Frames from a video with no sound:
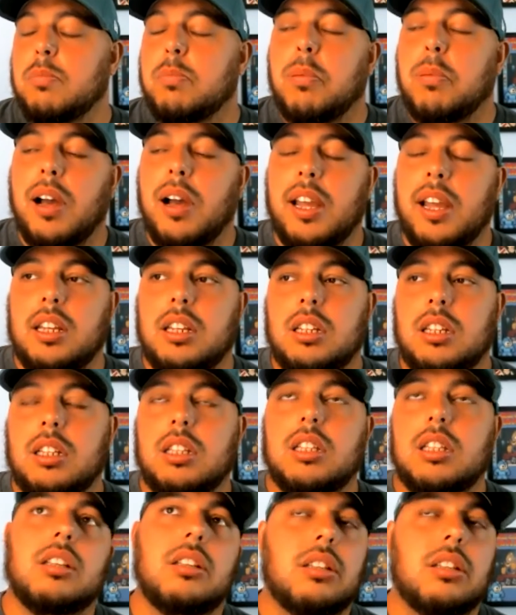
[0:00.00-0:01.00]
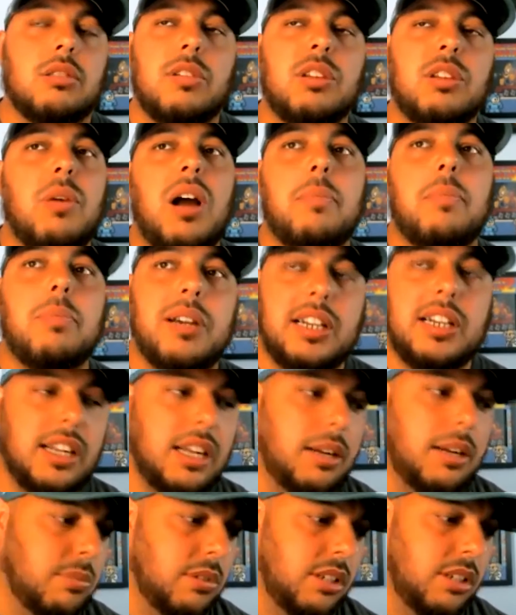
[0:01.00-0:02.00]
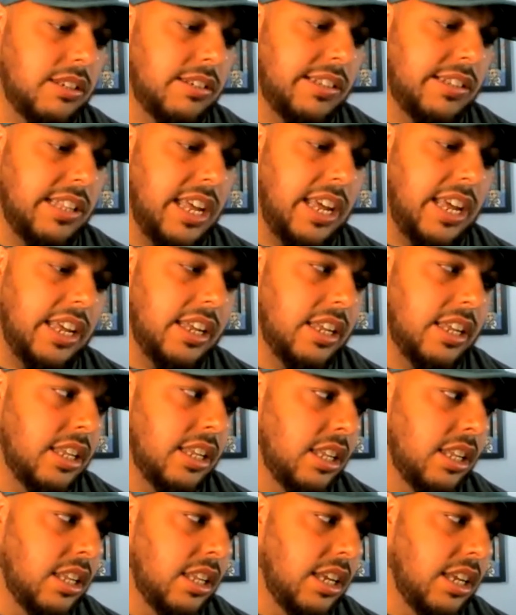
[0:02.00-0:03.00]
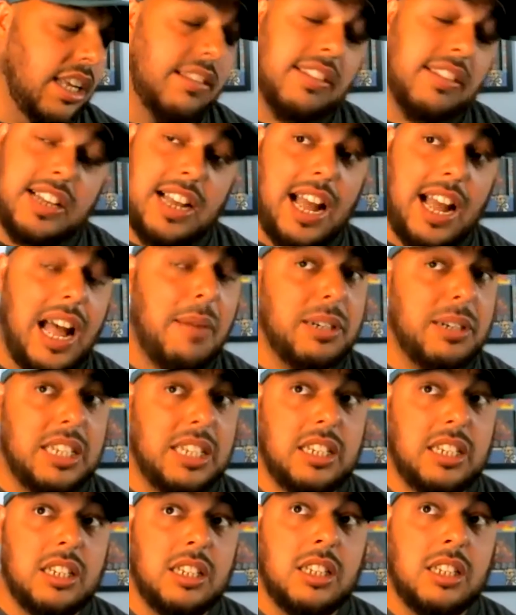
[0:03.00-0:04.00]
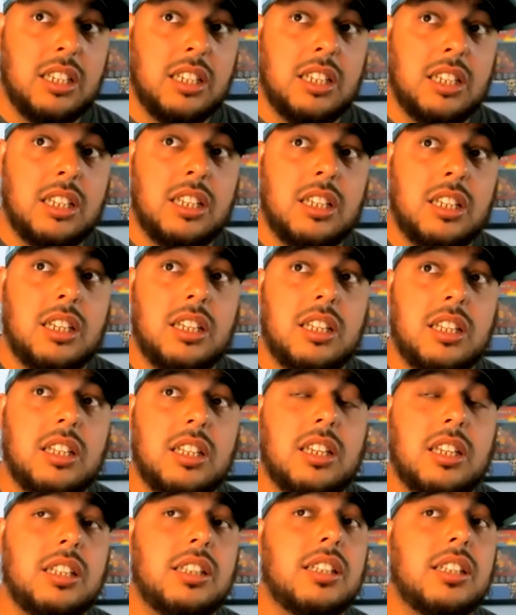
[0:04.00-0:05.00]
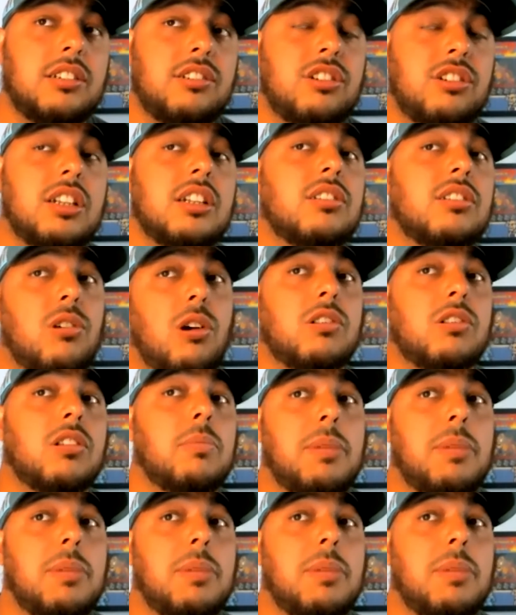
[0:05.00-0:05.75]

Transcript: But the reason why I bring it up is that it's a comedy, and the chick talks